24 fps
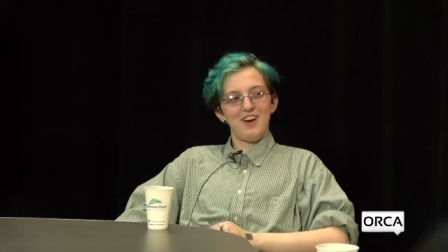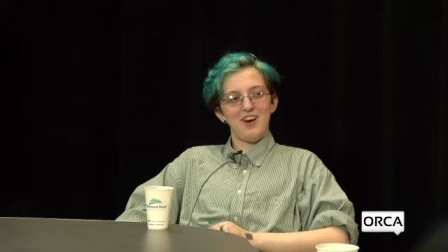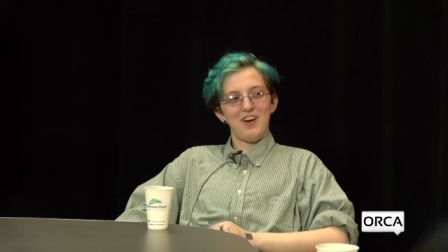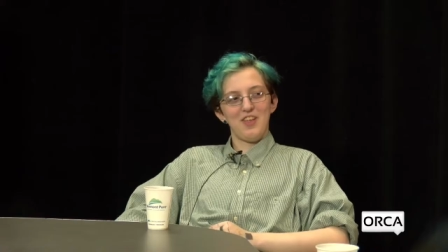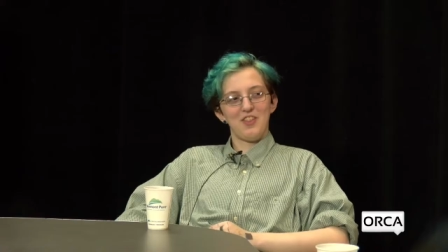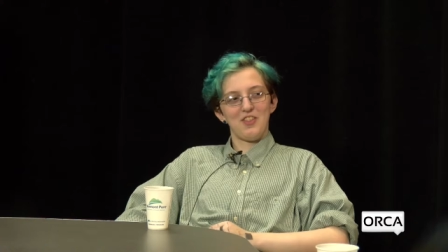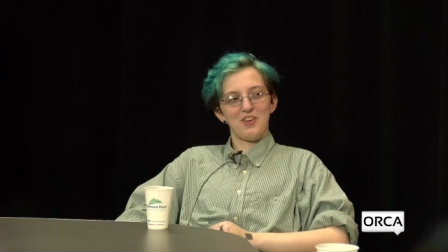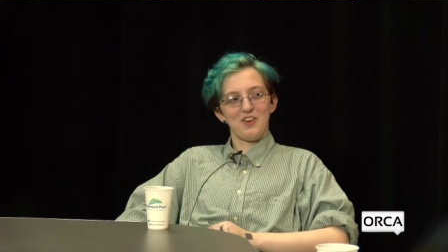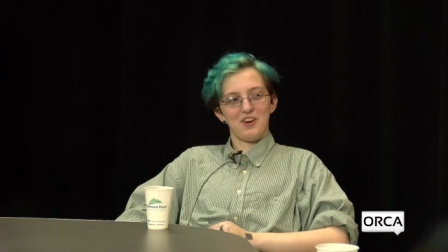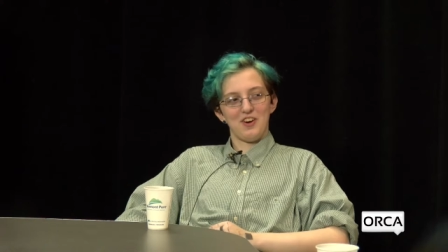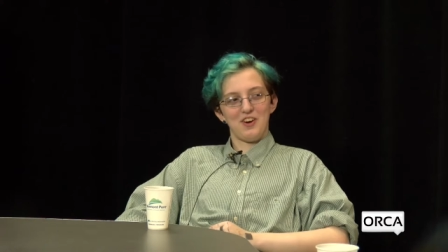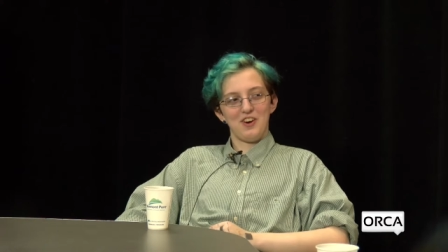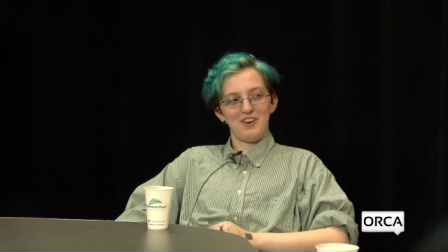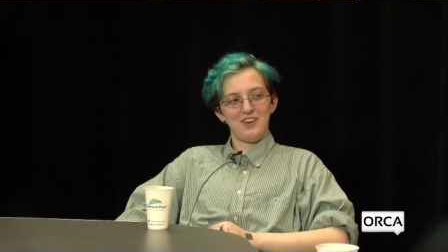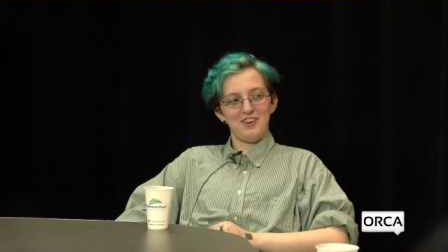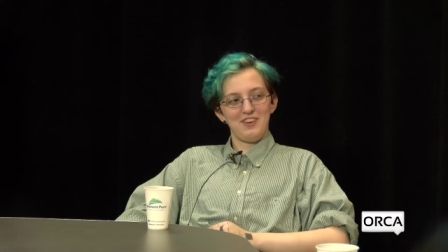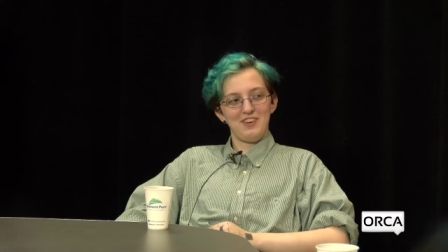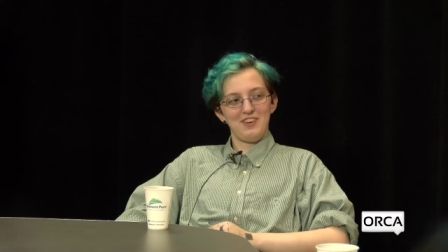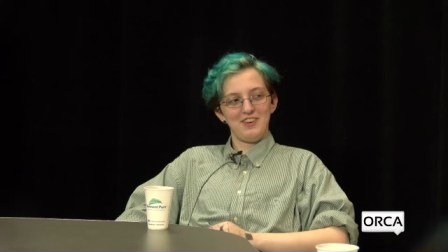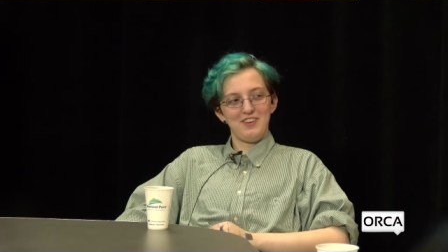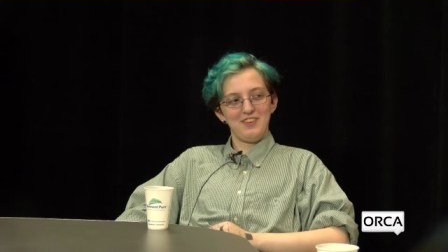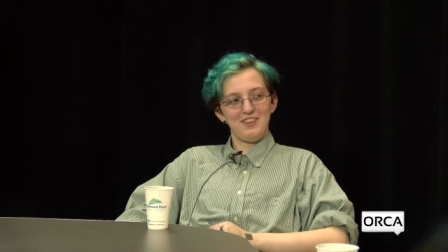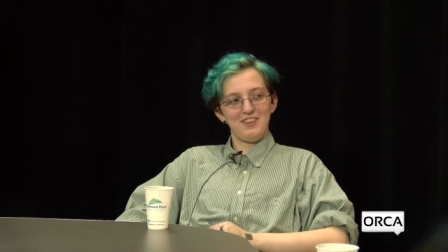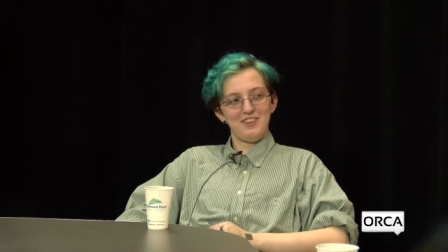Other.
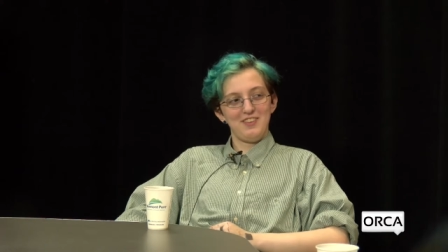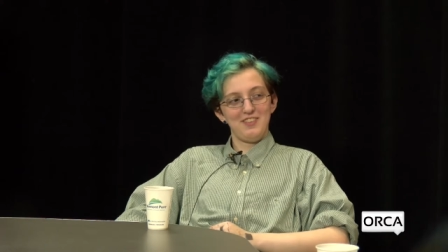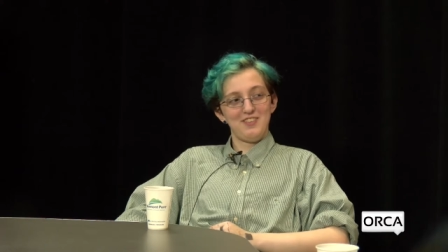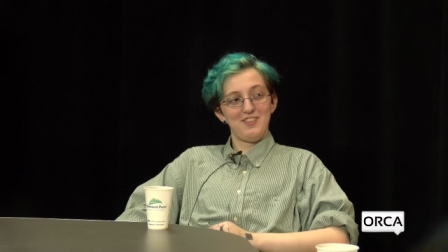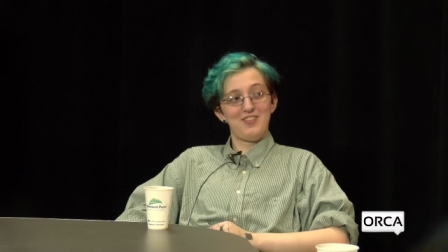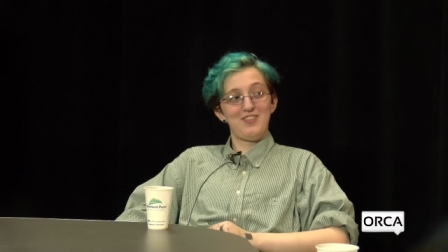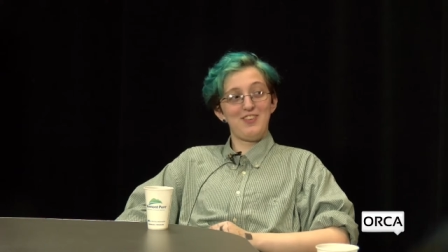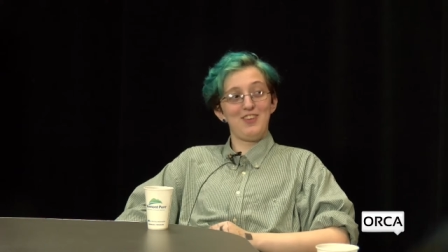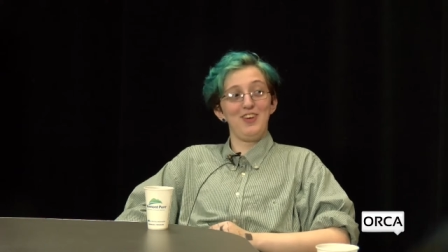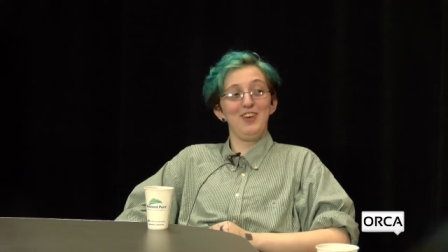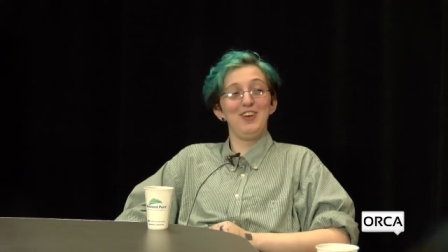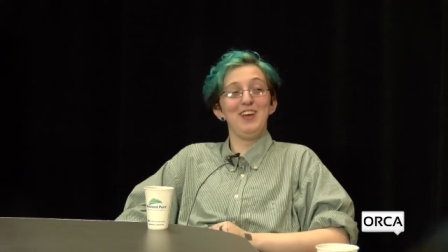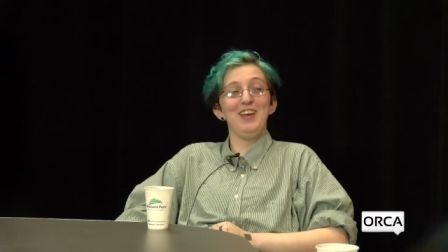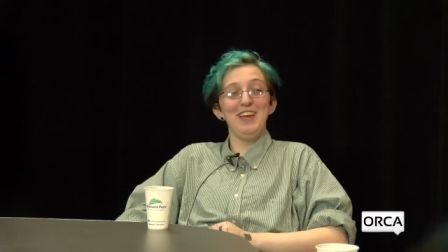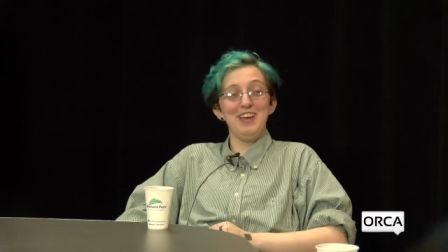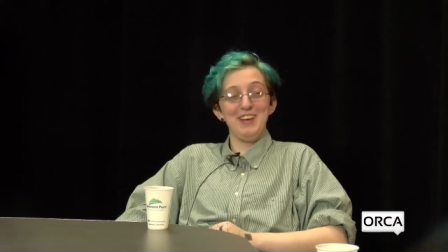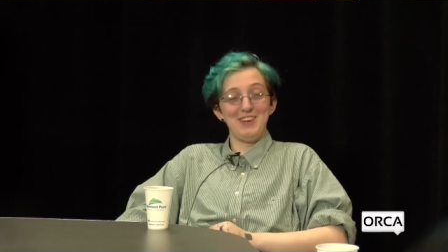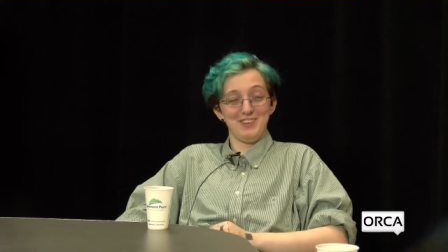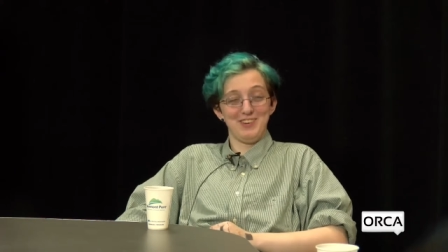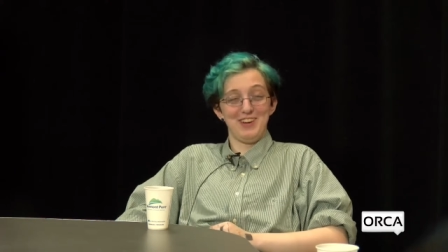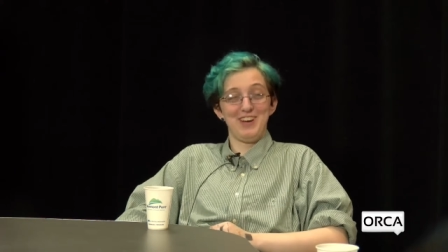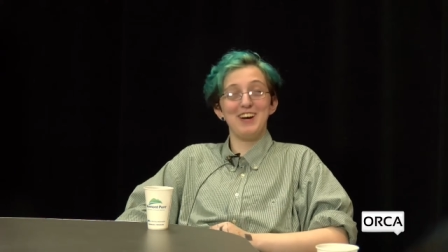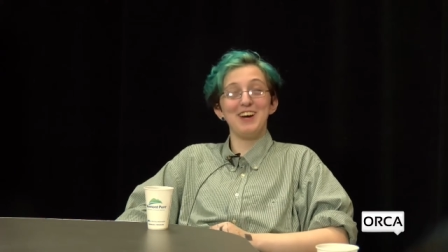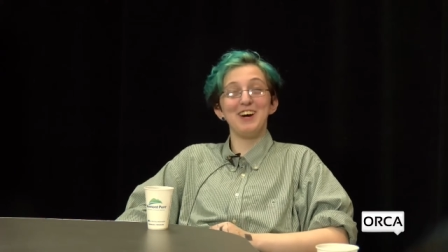Secret Secret,
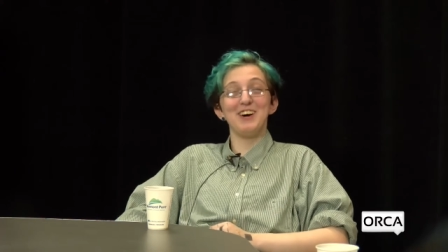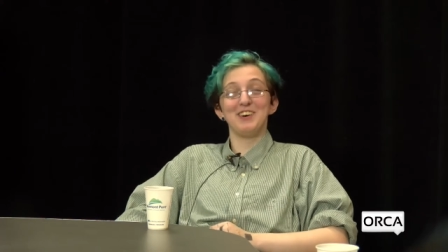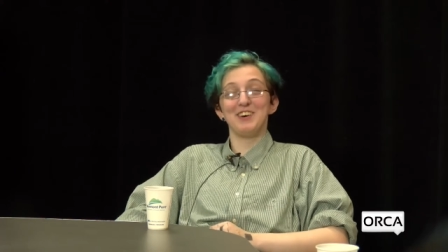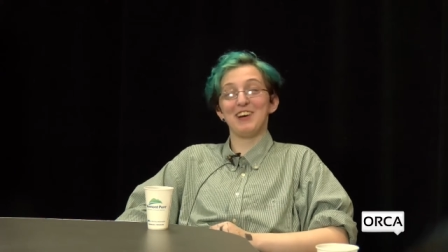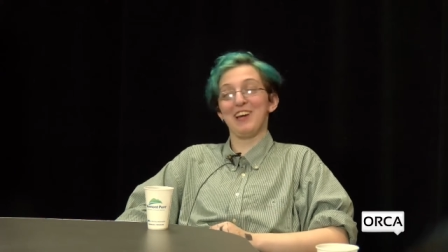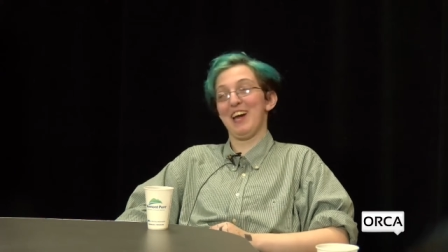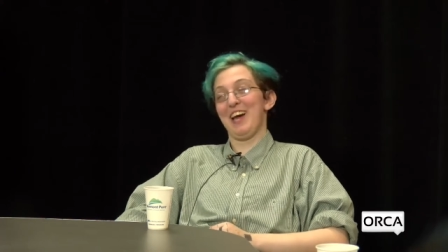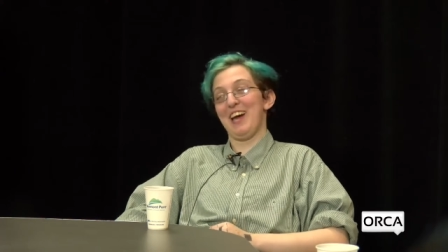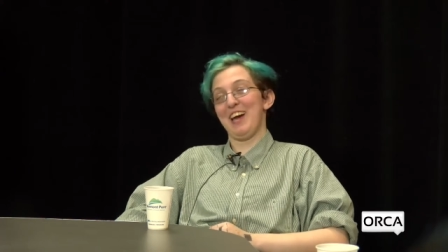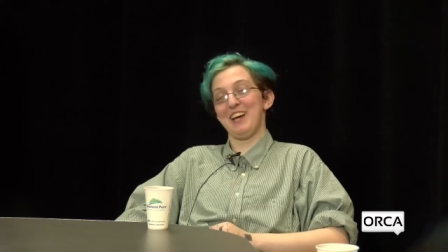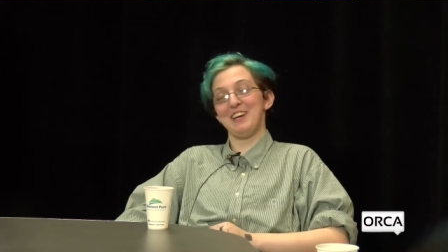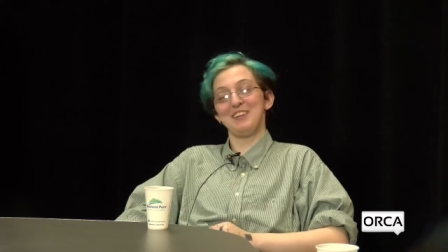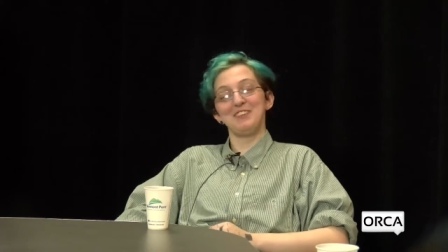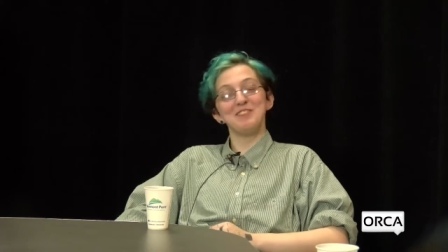okay. Oh, secret.